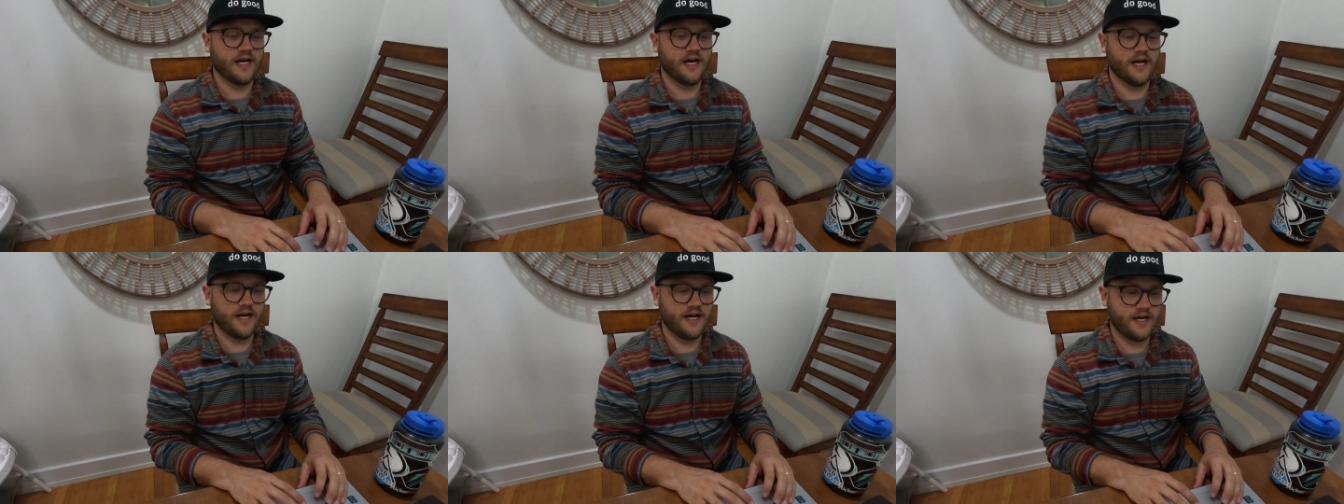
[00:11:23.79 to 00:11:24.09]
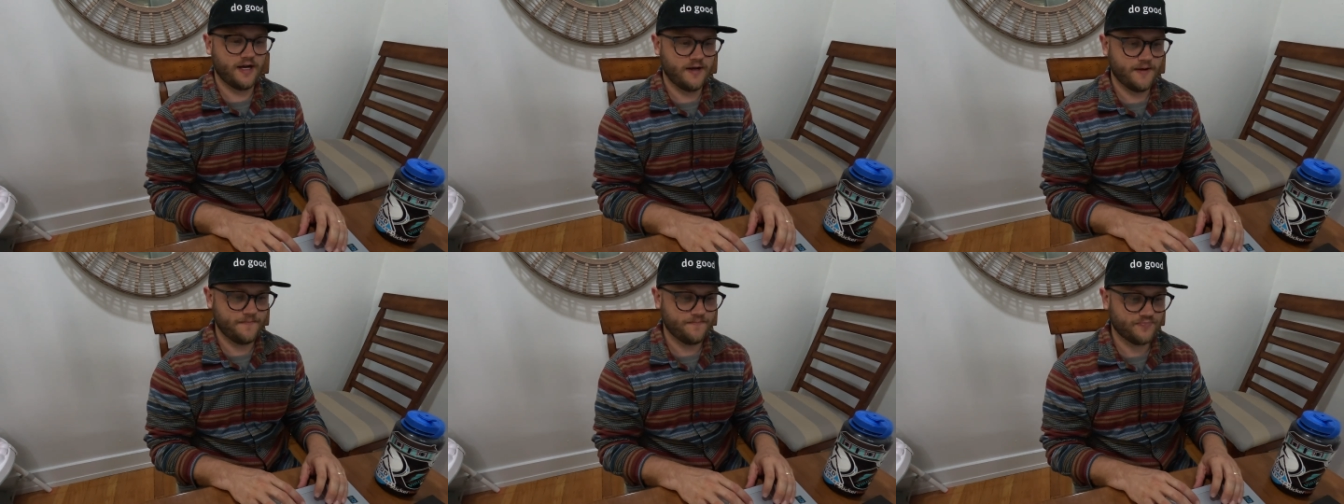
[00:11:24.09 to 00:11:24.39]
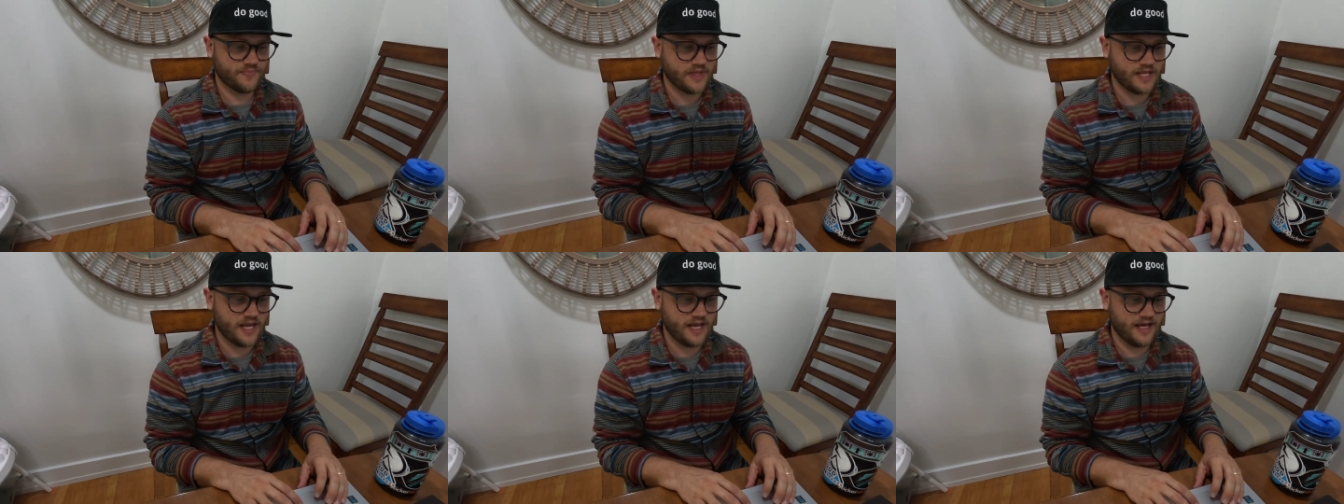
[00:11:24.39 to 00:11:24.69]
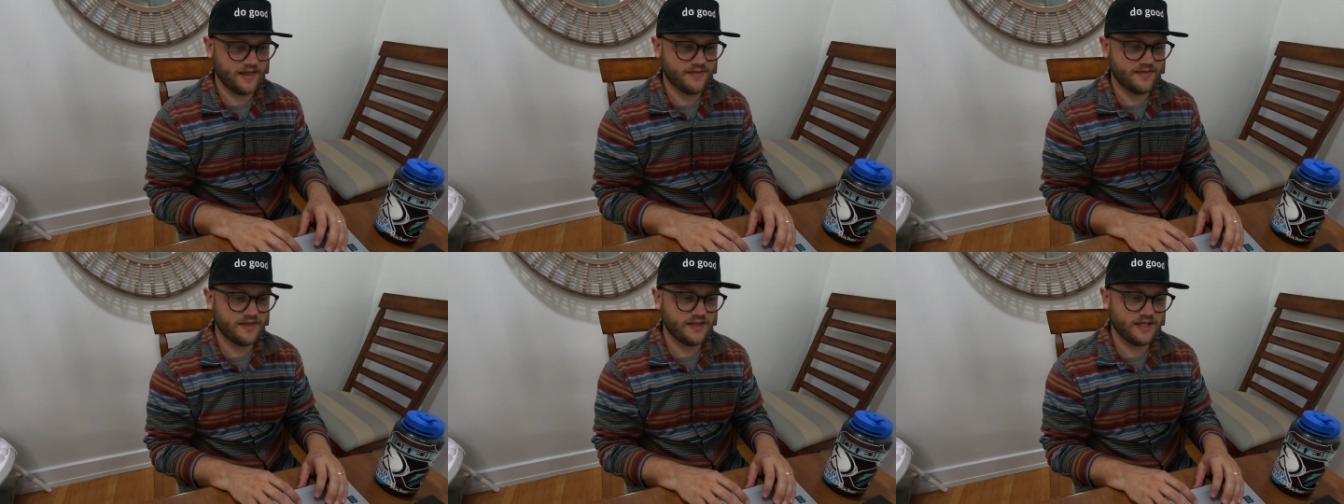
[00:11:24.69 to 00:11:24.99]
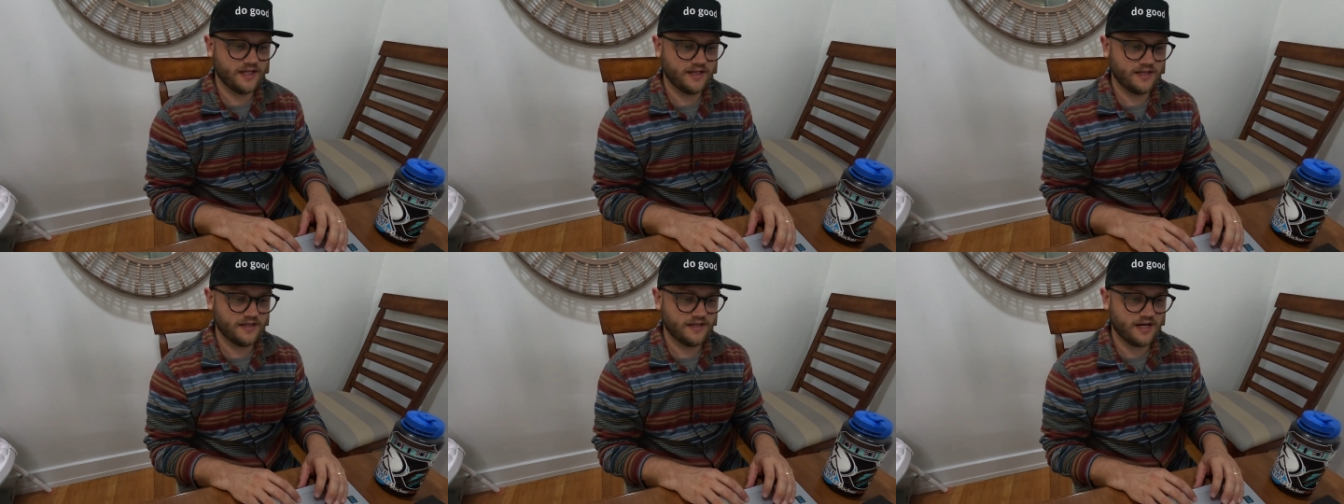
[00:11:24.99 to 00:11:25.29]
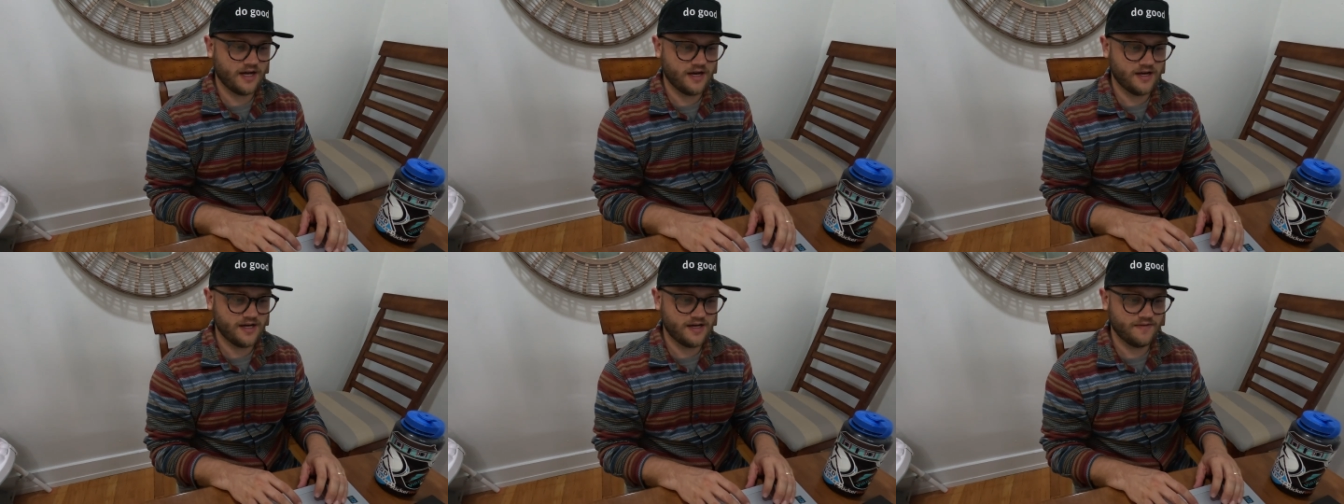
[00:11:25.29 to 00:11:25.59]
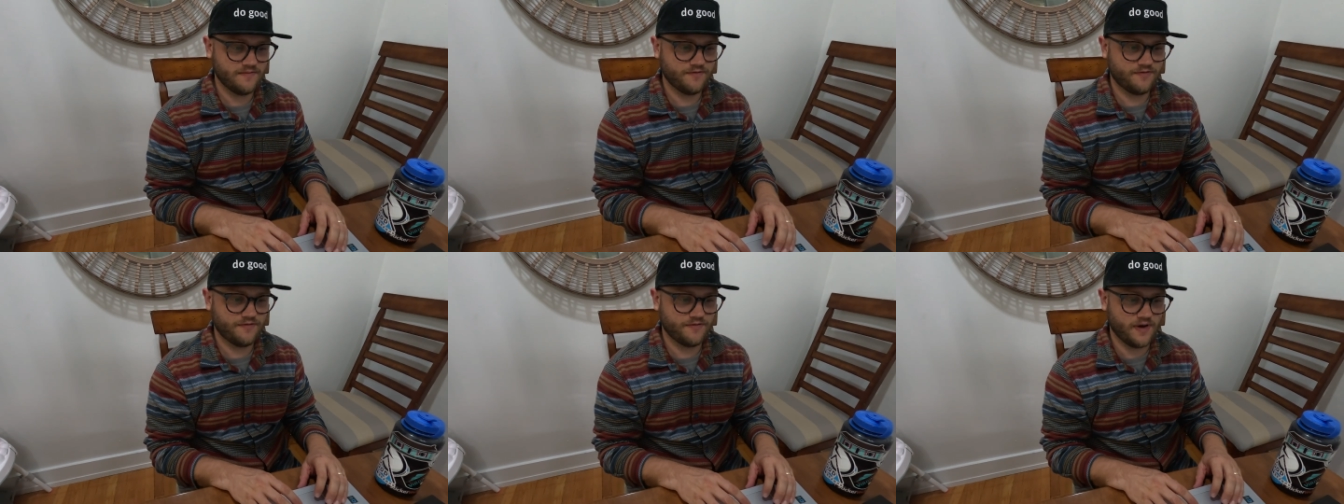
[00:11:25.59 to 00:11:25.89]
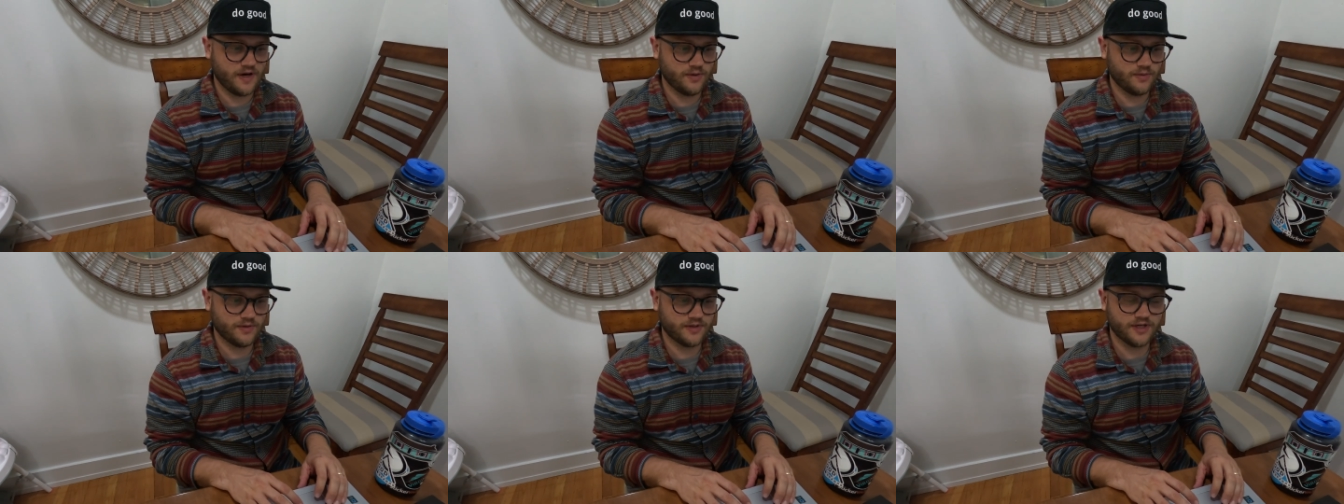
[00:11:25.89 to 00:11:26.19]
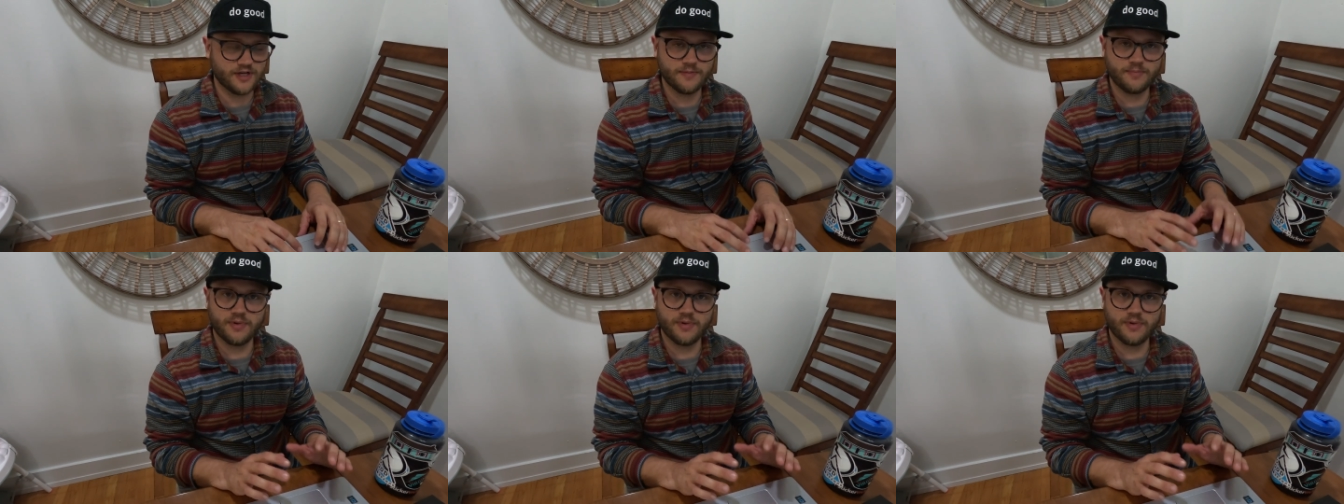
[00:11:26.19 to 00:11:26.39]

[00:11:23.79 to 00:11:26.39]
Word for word: Um, and then I'm following